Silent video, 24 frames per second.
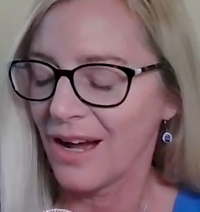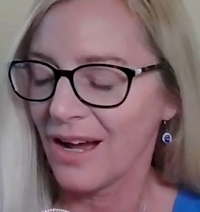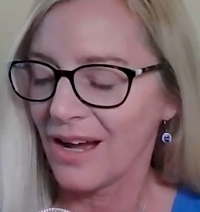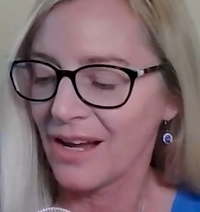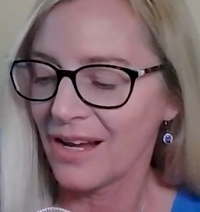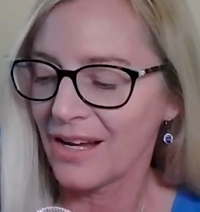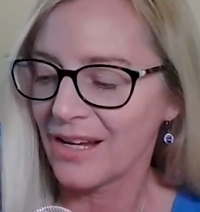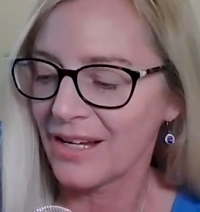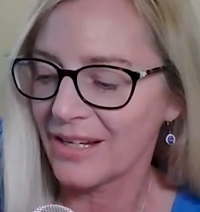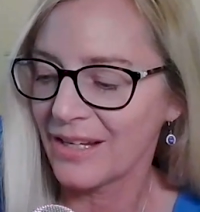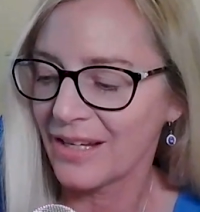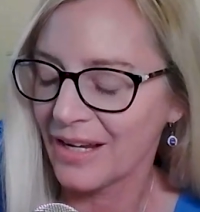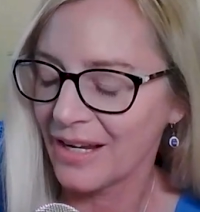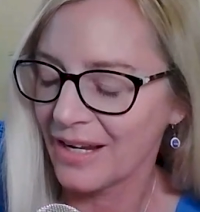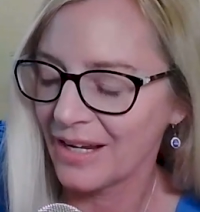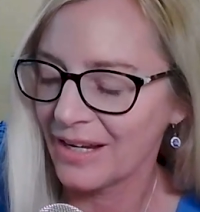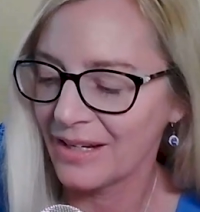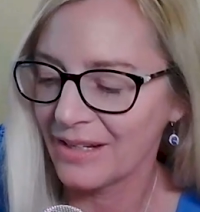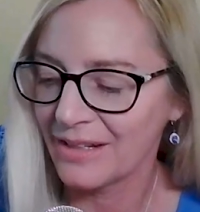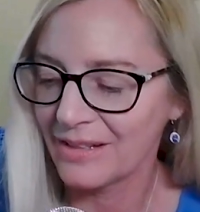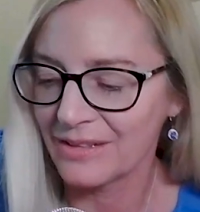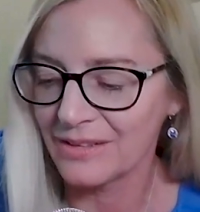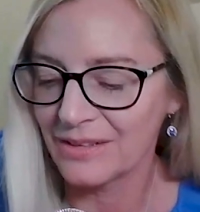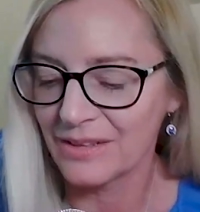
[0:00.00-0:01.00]
I
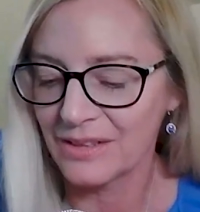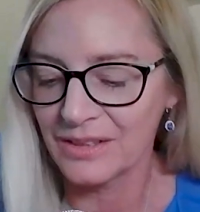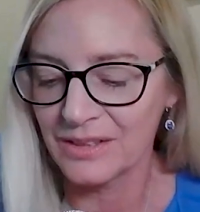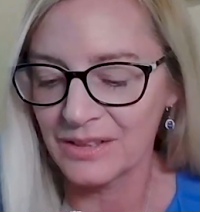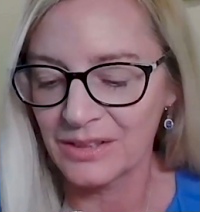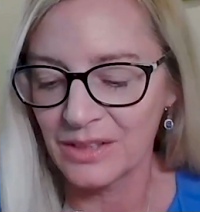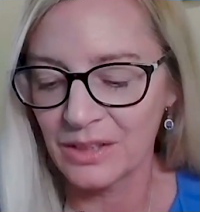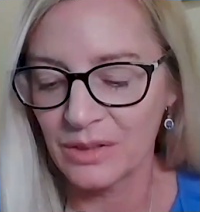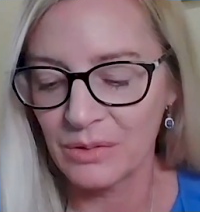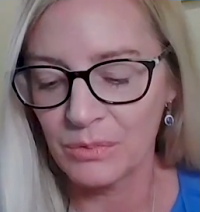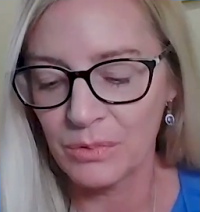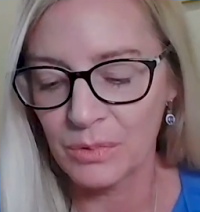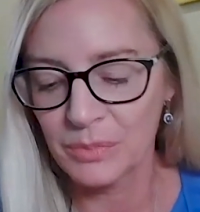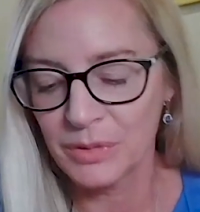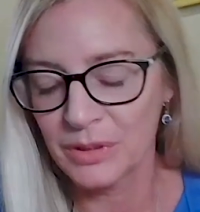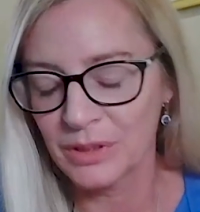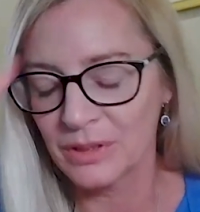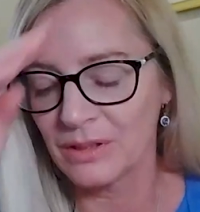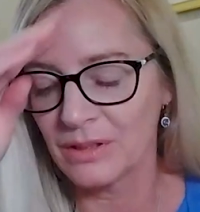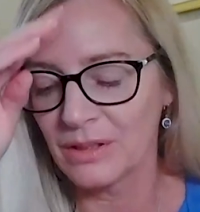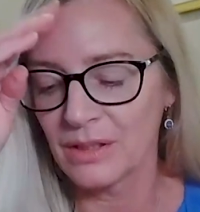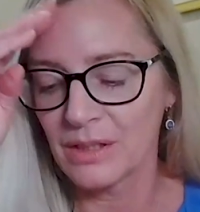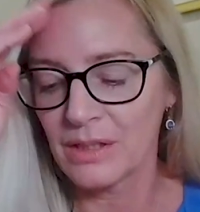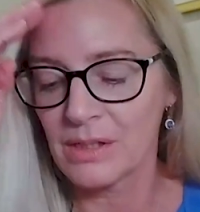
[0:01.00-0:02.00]
had a young
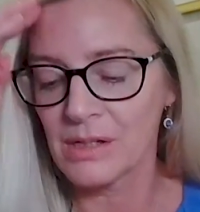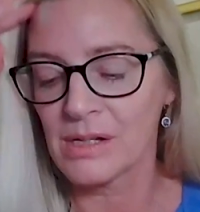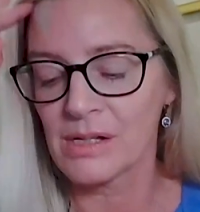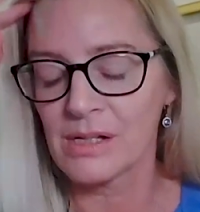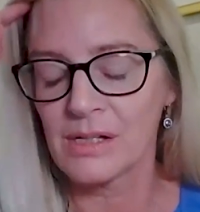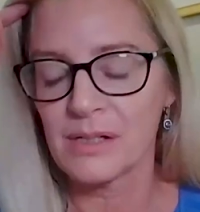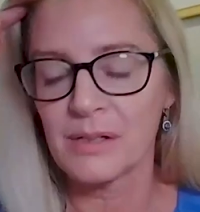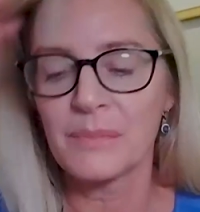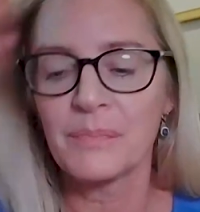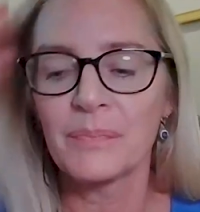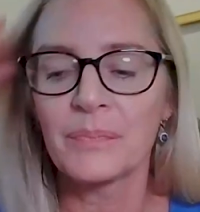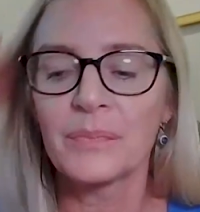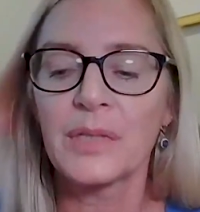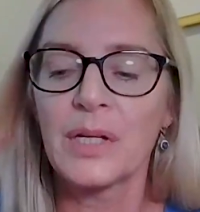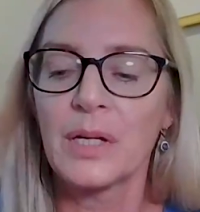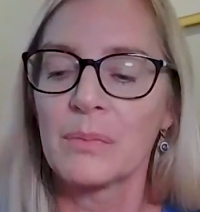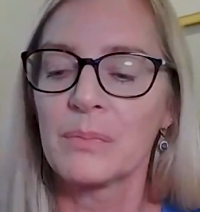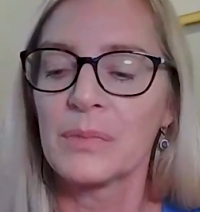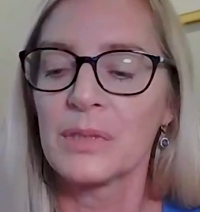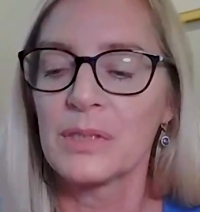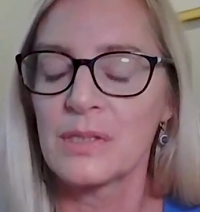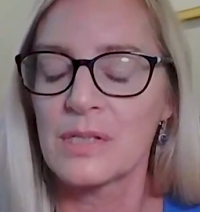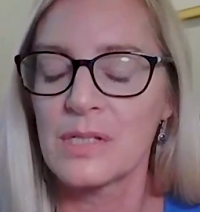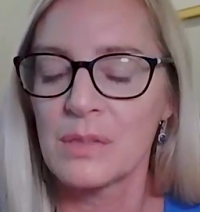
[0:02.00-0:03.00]
woman
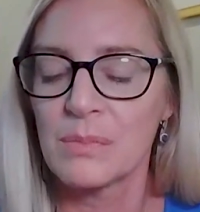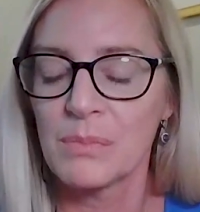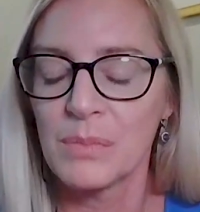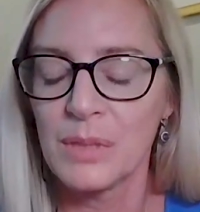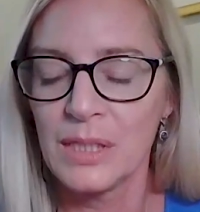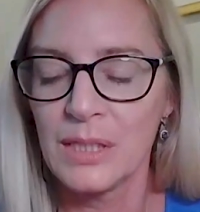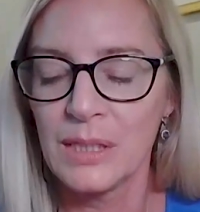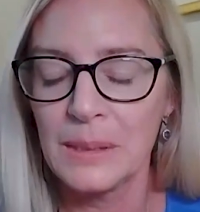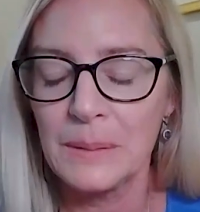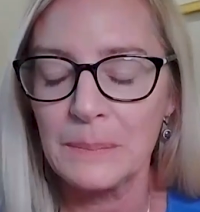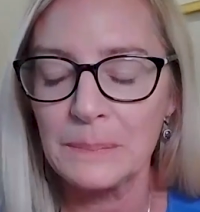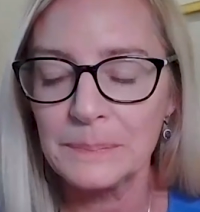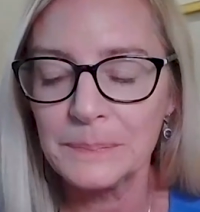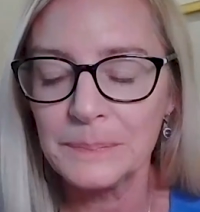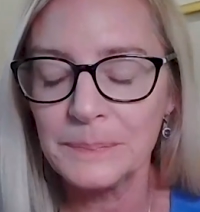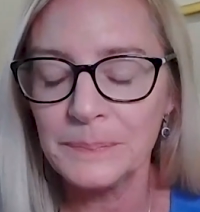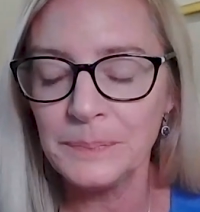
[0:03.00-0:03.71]
come into me